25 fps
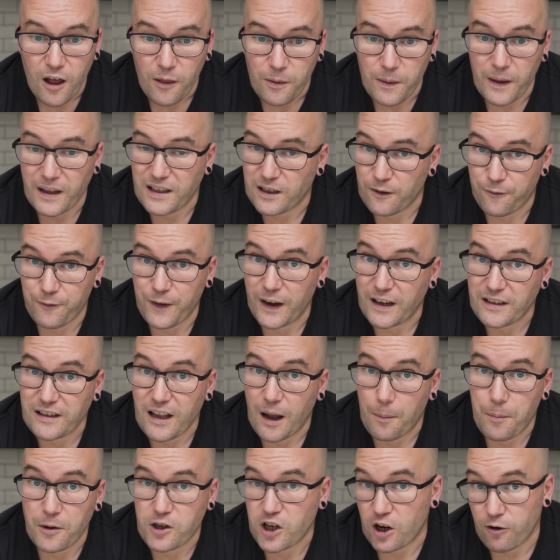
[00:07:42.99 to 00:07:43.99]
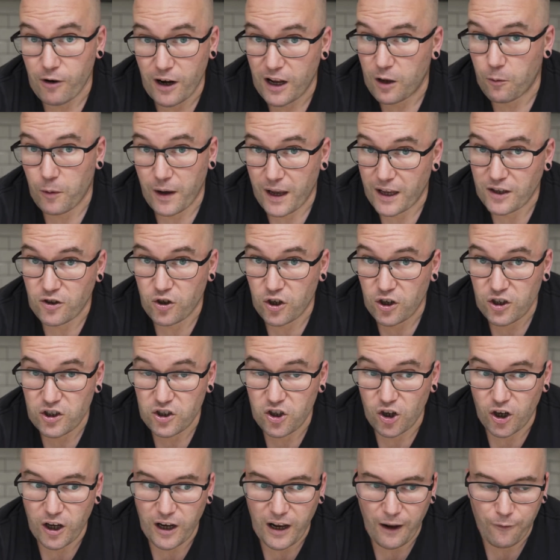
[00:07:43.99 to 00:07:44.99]
it's a fixed aperture anyway, so you're
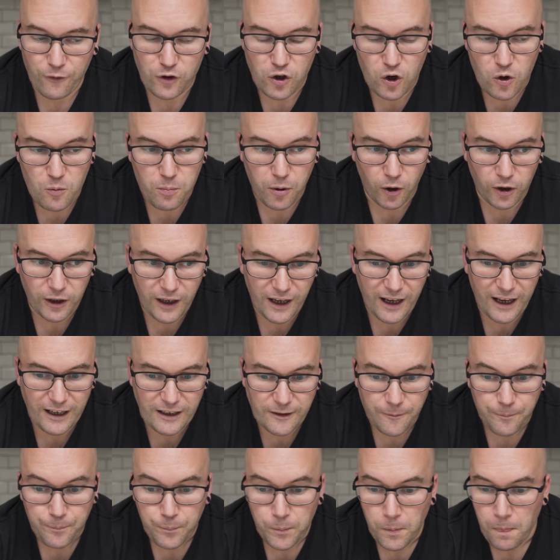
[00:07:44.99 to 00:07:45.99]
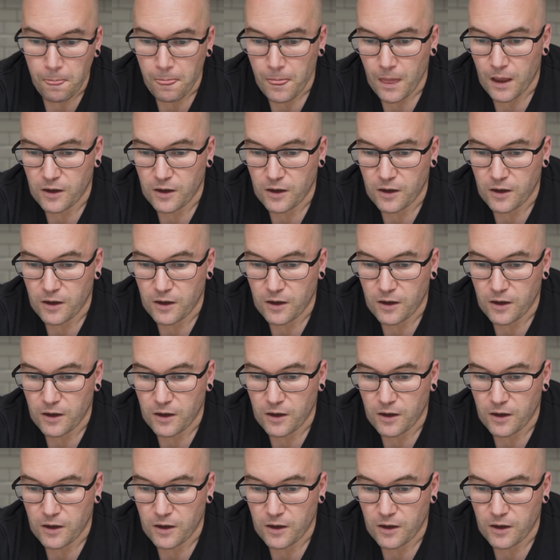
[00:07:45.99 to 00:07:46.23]
stuck at f2.8.